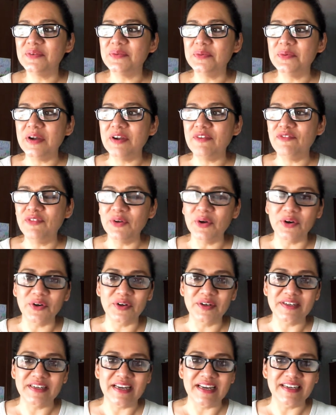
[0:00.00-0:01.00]
If you're
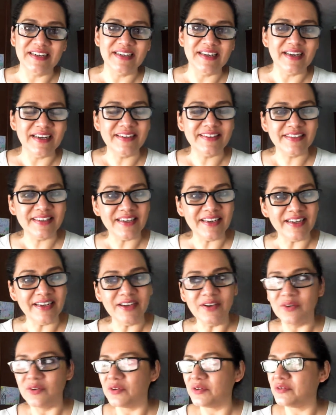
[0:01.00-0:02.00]
in Italy
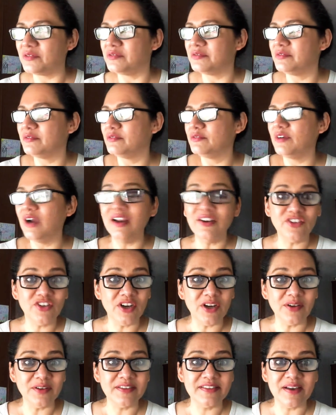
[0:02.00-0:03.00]
or Russia
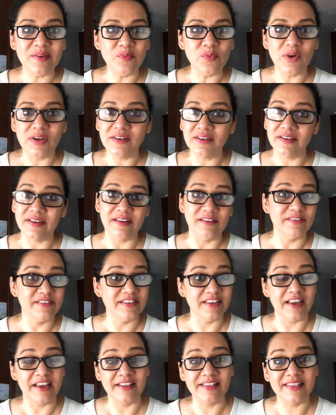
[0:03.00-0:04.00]
or someone, they'll
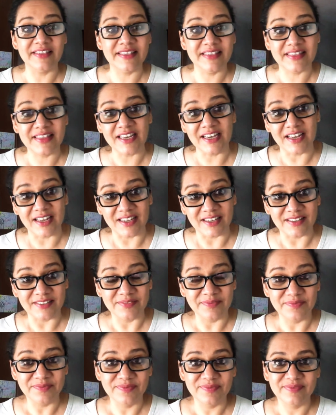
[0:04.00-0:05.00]
say T,
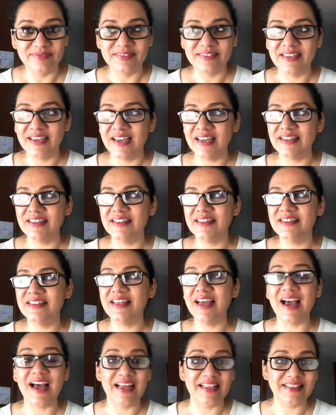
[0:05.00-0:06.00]
and
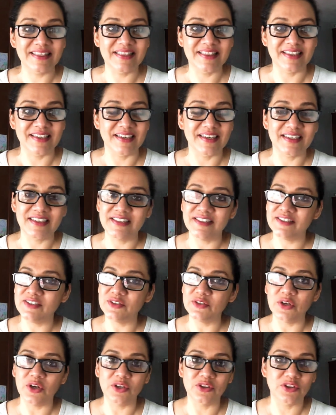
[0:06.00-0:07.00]
that is
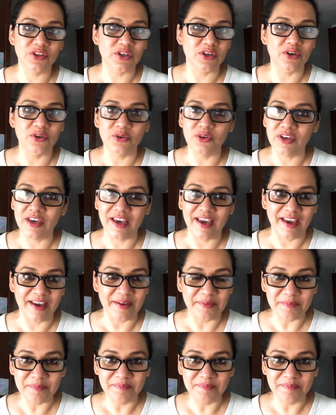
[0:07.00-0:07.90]
not okay.